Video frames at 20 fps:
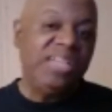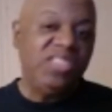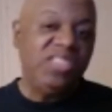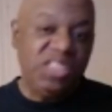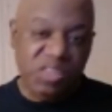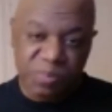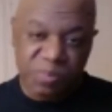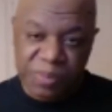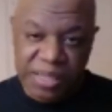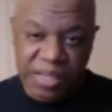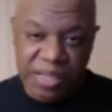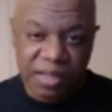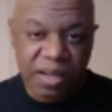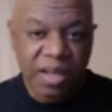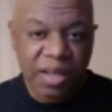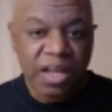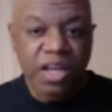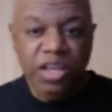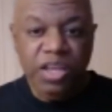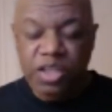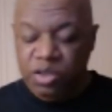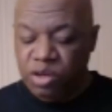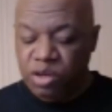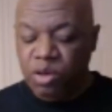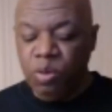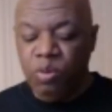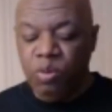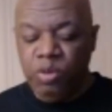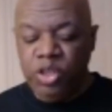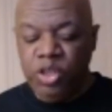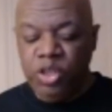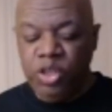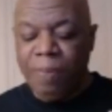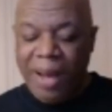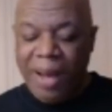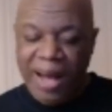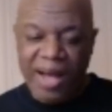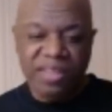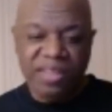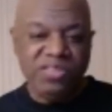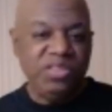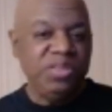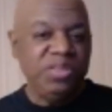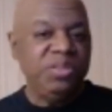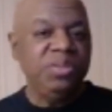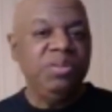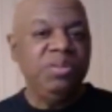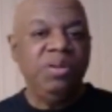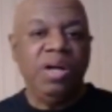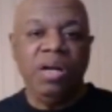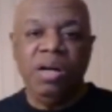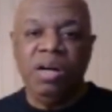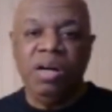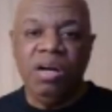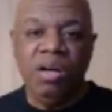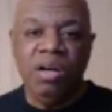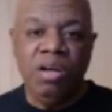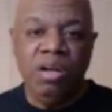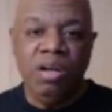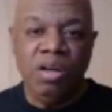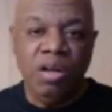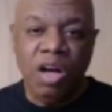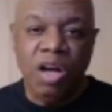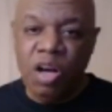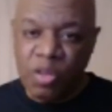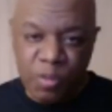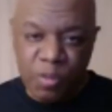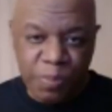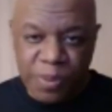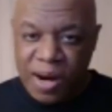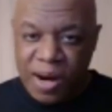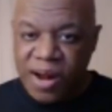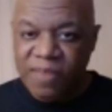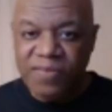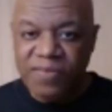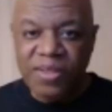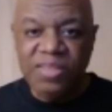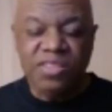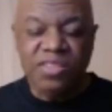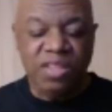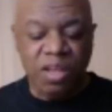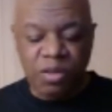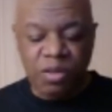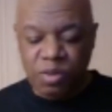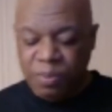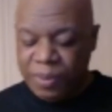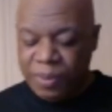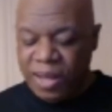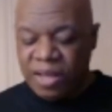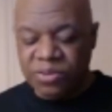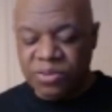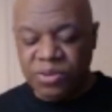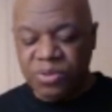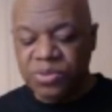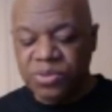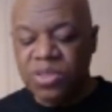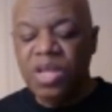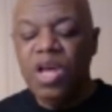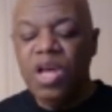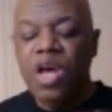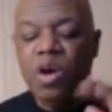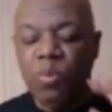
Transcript: Not just me, you know, your pastor, uh, other prophets, other apostles,